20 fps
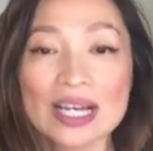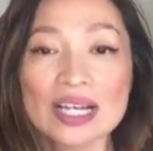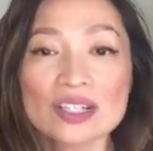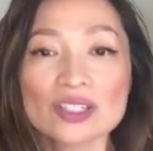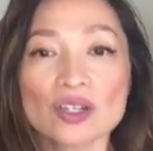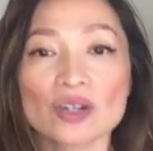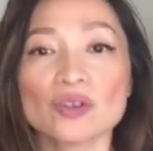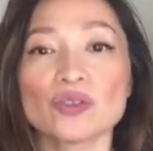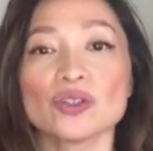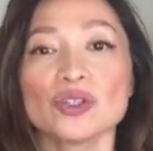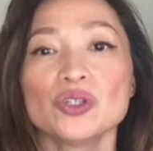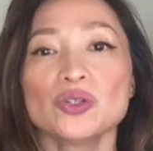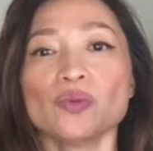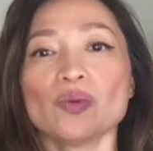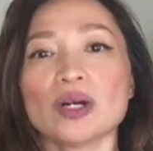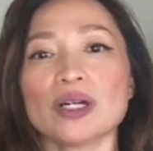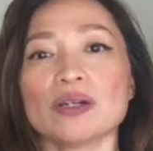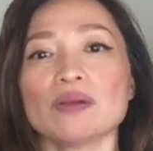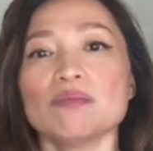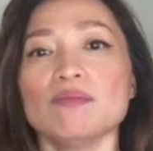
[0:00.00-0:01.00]
So you
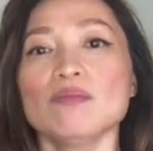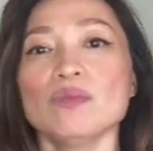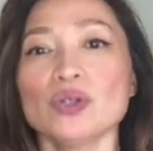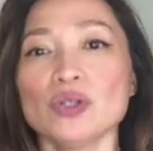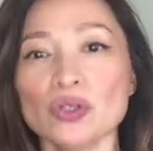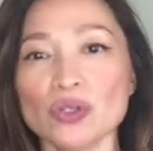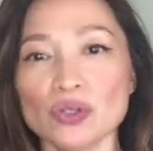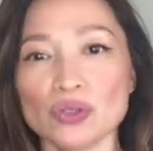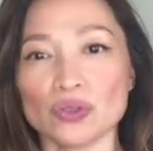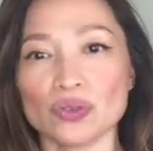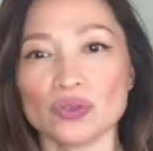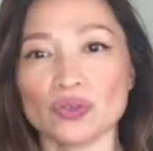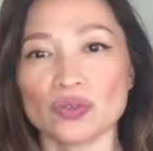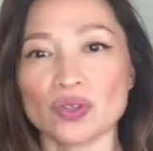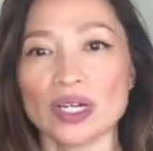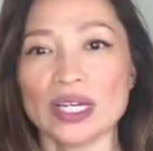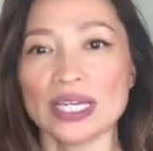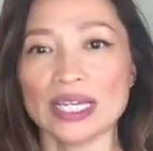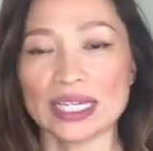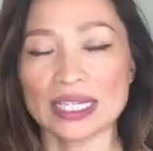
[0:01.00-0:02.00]
want to move
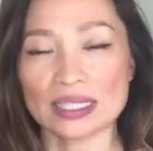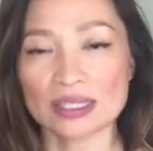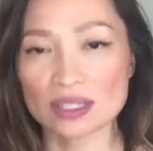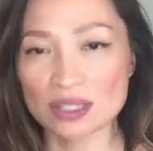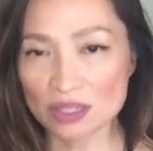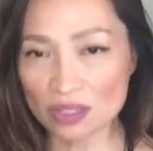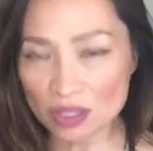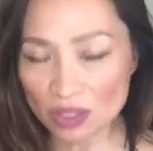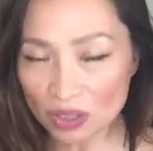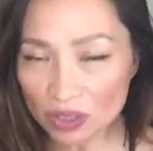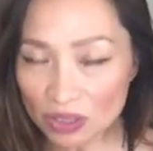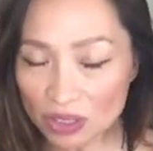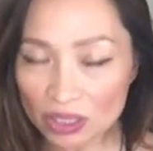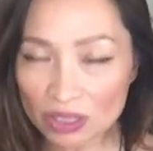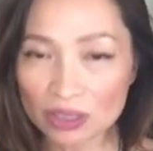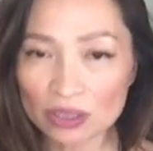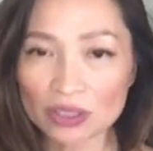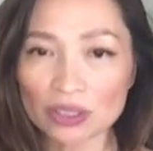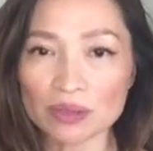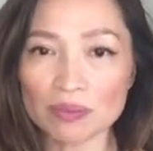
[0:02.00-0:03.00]
in
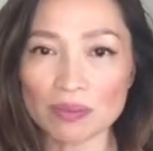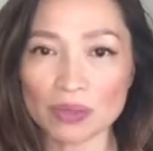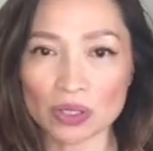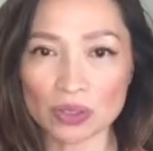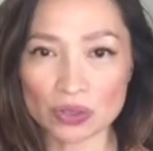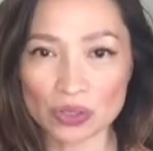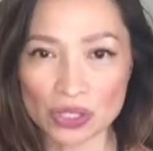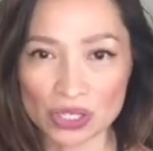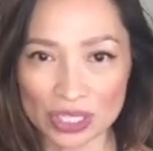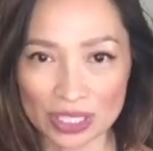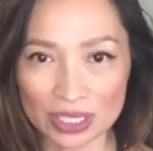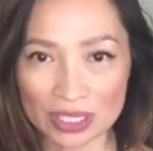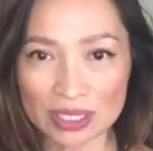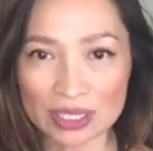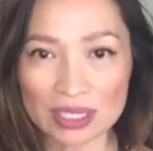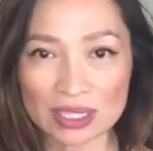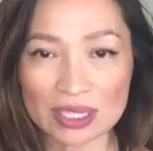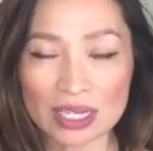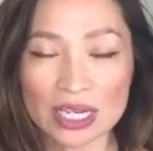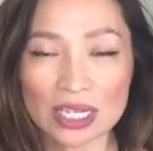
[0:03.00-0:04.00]
circular
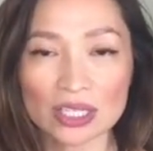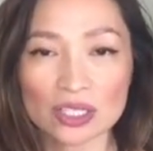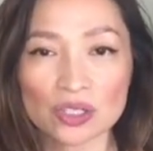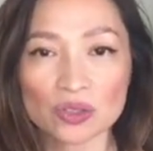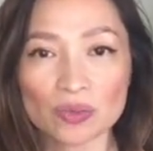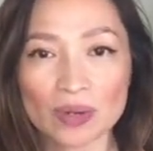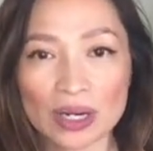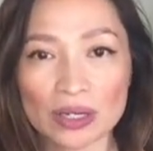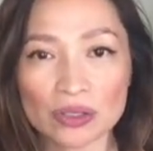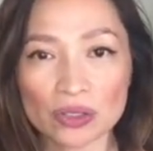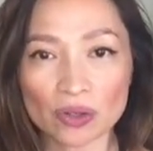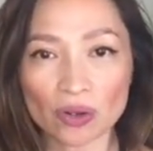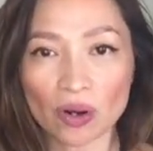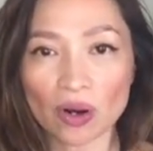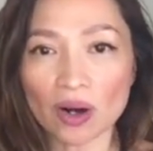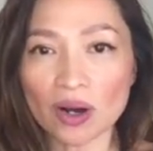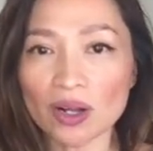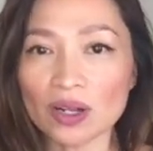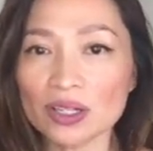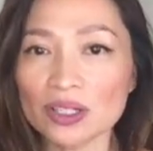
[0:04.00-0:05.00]
motions throughout
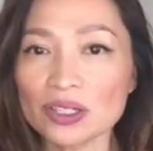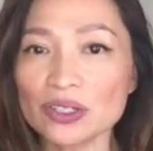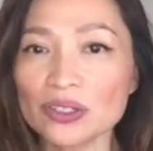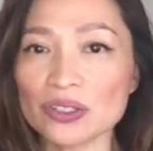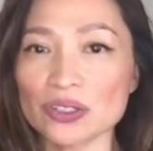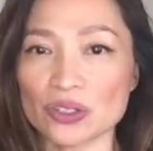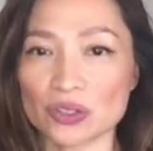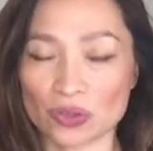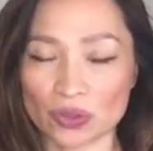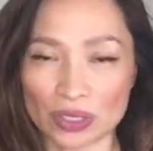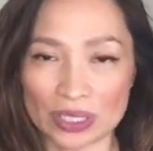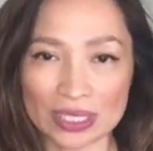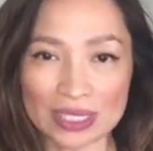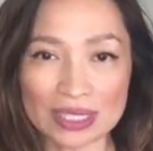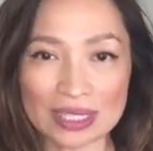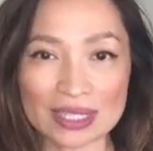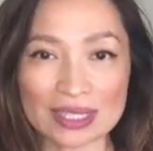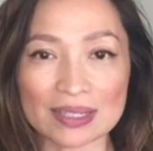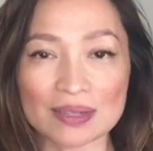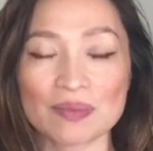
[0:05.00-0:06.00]
all your
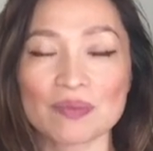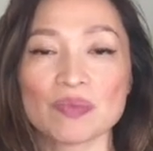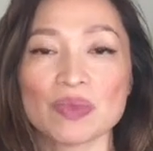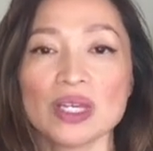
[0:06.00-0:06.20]
joints,